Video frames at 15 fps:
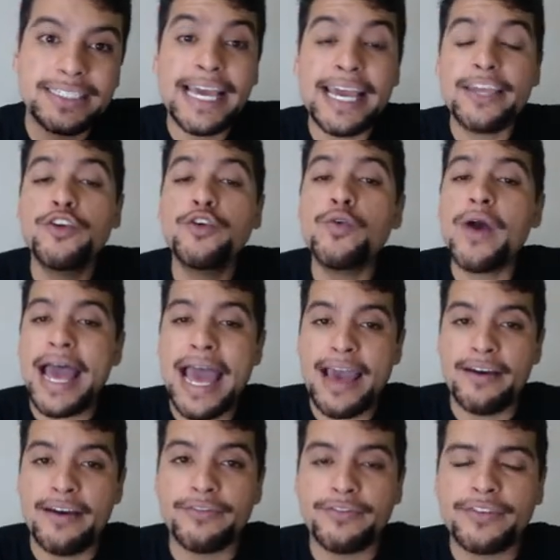that you
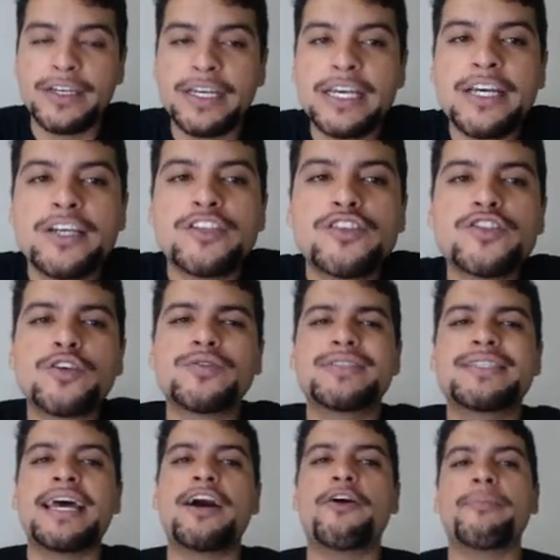have. So tell